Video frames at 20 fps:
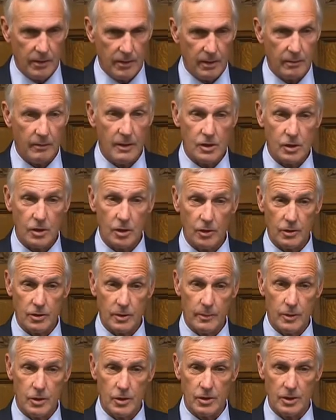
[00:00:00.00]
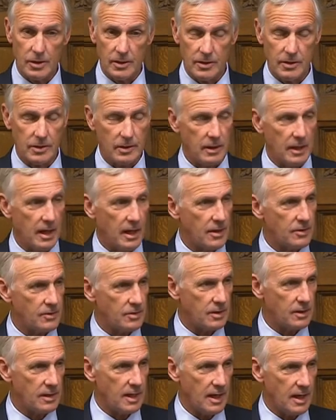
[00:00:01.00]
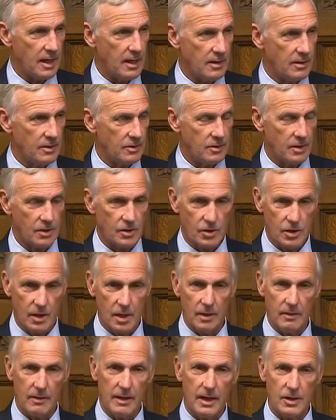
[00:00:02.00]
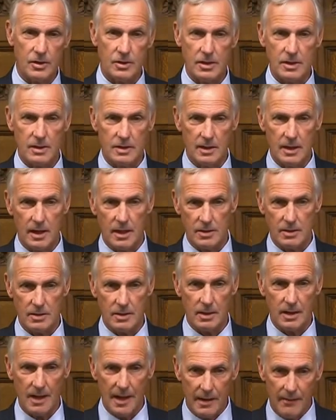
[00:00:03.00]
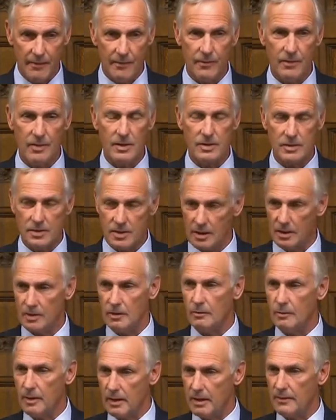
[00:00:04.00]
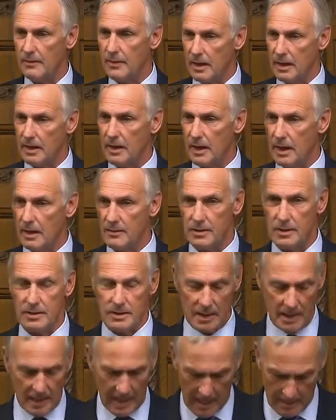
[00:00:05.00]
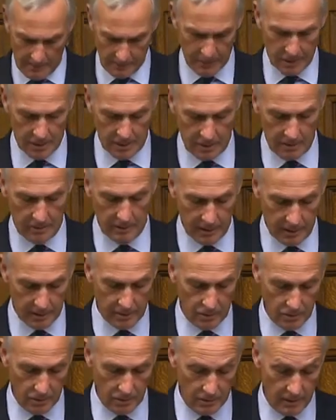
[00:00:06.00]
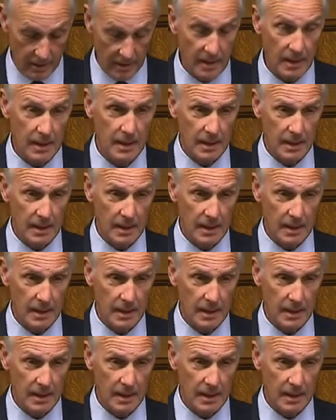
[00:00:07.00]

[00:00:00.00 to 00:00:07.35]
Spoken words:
The rich contributions in the House today just show how she's touched every single one of our lives. It's absolutely extraordinary.